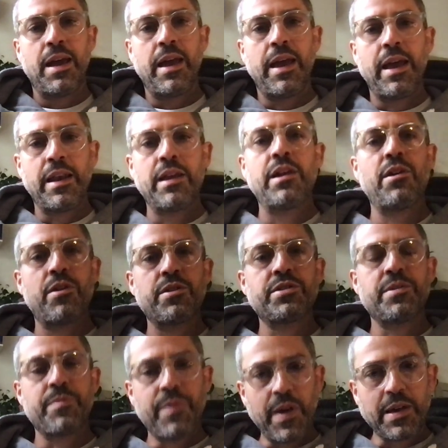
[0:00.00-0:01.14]
And here are
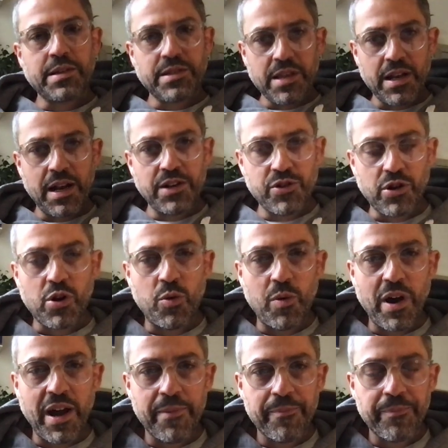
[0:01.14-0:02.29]
some things that I took away